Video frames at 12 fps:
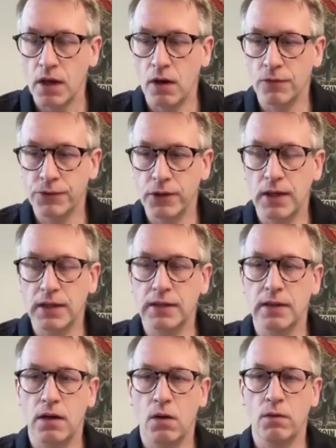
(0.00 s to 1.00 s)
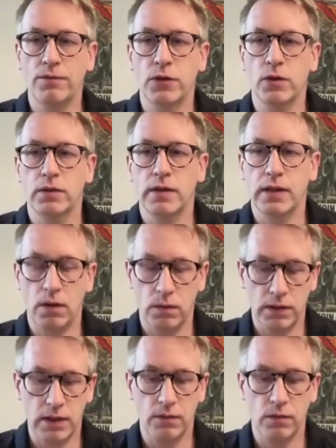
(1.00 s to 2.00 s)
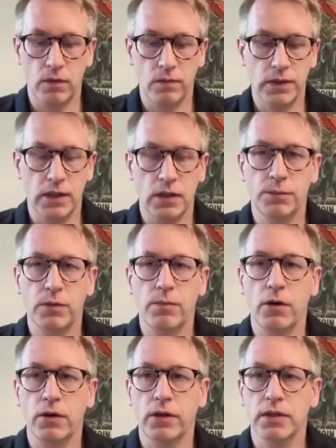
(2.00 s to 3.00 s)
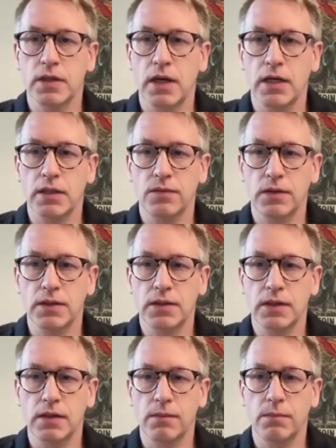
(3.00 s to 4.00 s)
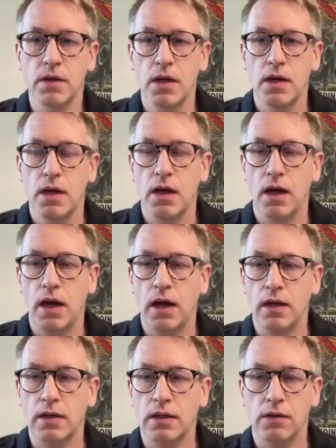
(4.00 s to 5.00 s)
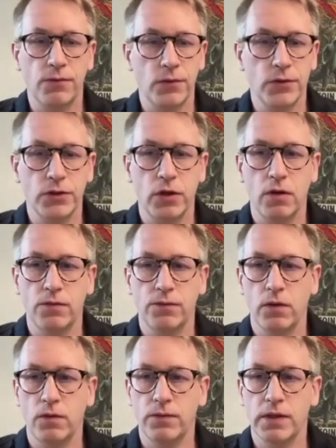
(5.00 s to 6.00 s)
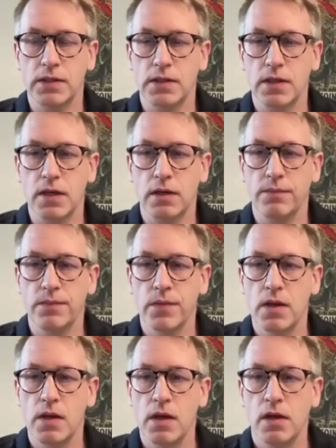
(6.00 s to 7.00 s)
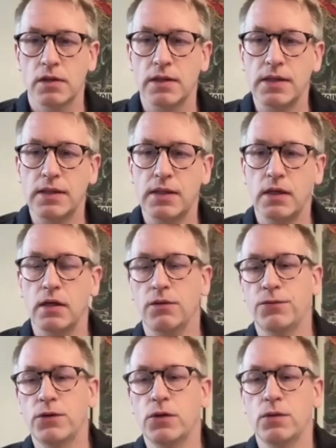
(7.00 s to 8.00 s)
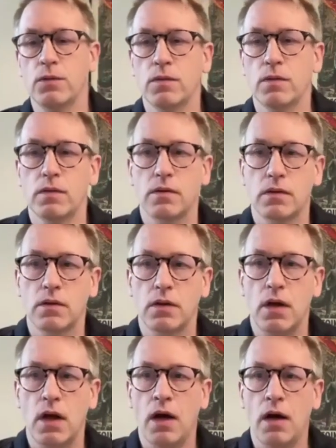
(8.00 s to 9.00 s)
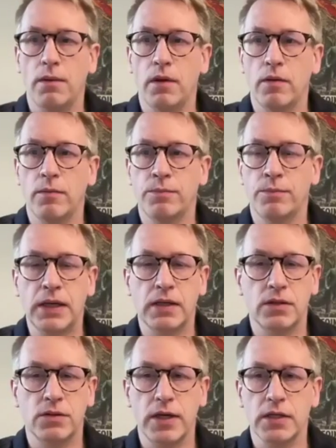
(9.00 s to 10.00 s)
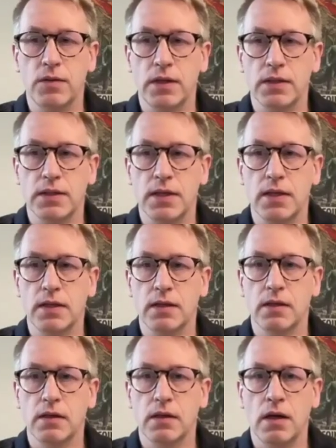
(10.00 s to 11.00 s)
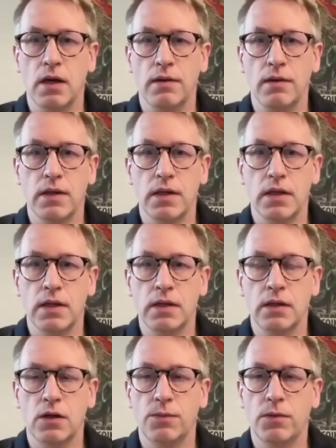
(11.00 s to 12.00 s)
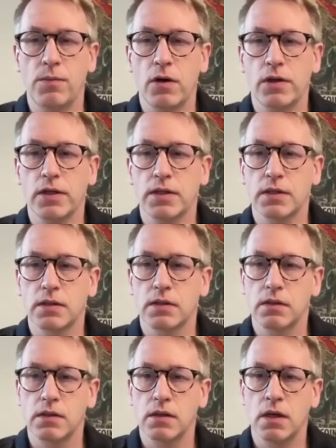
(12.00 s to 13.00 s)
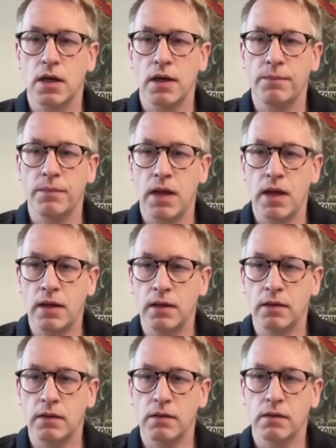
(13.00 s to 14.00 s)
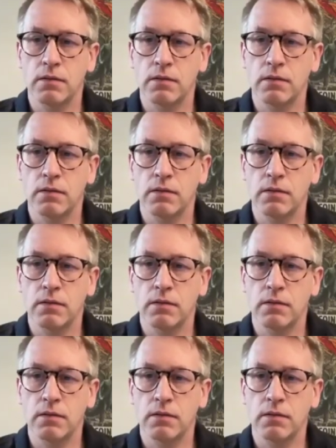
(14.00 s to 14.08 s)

after a little overview that I will give of the crypto markets as we see them uh, in the first half of this year. So I think there are a few uh, big trends we are seeing uh, in the crypto markets, um, and